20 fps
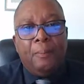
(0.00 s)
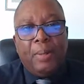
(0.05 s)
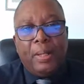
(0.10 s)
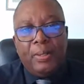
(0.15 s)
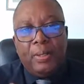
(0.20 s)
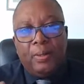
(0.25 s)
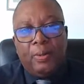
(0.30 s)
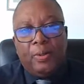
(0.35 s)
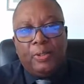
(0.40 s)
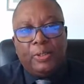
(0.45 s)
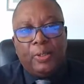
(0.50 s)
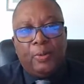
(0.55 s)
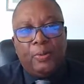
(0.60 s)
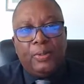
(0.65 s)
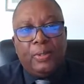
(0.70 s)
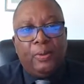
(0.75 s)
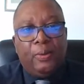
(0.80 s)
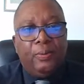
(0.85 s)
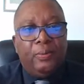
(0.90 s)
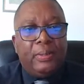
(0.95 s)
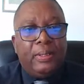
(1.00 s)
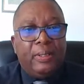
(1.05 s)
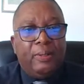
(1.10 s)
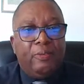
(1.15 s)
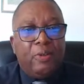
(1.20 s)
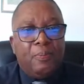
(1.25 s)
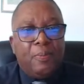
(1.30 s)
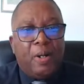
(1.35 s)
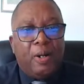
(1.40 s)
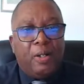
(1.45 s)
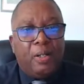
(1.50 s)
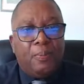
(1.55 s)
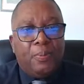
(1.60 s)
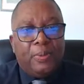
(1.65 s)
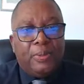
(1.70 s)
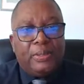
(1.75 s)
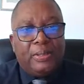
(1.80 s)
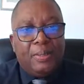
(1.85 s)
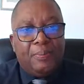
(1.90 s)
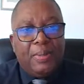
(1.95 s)
But you'll also note the
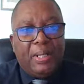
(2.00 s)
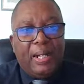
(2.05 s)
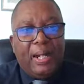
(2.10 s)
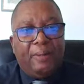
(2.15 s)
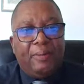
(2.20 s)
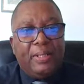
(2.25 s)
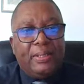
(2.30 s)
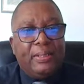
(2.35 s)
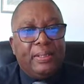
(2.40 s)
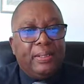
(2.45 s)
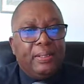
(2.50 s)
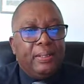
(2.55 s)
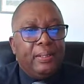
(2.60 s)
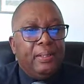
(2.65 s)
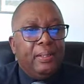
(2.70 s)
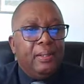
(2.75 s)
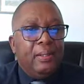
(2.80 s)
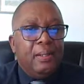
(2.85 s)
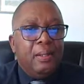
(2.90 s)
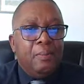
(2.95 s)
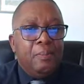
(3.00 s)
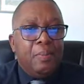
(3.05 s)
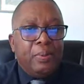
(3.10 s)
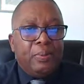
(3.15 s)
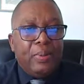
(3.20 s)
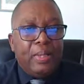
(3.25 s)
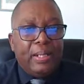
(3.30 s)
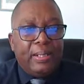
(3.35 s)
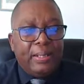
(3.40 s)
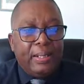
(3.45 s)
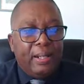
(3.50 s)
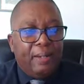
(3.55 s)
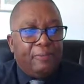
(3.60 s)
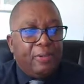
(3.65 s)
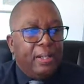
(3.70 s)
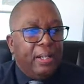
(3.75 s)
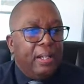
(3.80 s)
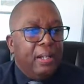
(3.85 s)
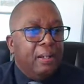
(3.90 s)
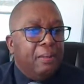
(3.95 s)
remarkable similarity between the
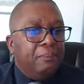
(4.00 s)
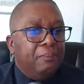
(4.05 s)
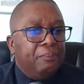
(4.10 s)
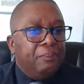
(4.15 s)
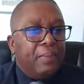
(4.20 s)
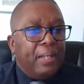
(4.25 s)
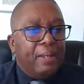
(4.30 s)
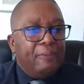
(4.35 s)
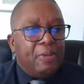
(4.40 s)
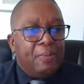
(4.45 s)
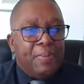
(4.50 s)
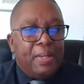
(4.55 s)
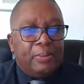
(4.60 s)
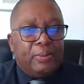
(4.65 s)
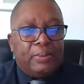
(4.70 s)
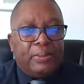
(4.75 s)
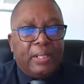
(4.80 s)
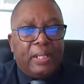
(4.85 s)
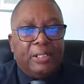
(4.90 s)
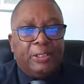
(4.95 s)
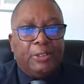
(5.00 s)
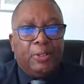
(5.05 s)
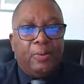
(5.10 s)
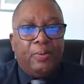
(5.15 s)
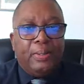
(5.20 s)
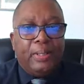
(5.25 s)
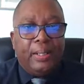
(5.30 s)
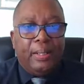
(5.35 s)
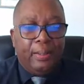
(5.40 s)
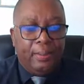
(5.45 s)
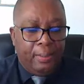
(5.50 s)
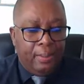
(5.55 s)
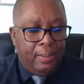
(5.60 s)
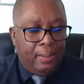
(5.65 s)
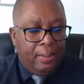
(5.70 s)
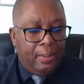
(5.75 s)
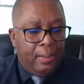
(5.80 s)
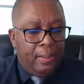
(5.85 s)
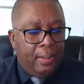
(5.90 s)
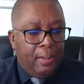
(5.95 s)
other um, heavy metals that are shown here,
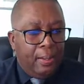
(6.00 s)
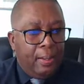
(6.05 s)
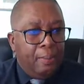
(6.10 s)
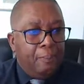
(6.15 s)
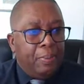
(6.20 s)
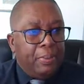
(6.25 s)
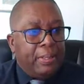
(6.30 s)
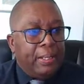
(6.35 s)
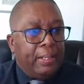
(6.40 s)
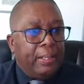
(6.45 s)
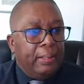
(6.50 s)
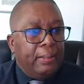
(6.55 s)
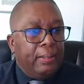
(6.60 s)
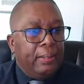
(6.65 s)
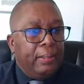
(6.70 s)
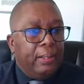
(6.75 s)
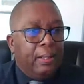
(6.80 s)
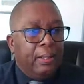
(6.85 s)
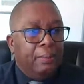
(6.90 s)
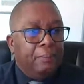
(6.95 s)
in particular